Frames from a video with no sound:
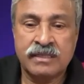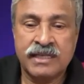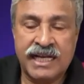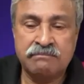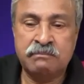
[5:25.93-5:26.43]

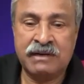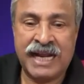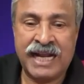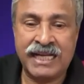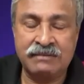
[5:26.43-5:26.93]
a
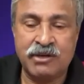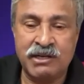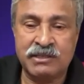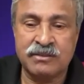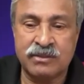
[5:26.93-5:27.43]
miracle
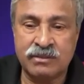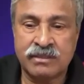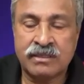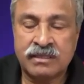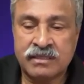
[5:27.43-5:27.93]
molecule
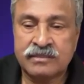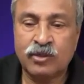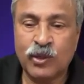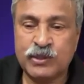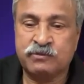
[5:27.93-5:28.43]

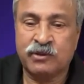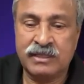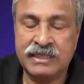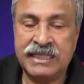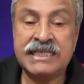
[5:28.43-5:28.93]
useful
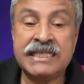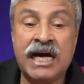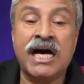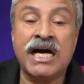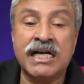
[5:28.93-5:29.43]
in
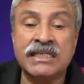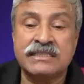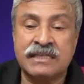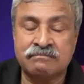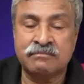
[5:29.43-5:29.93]
large
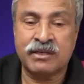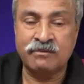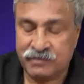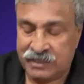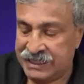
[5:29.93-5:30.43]
number
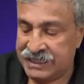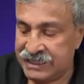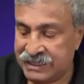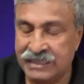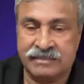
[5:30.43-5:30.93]
of
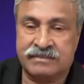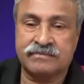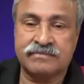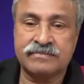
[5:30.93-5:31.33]
conditions.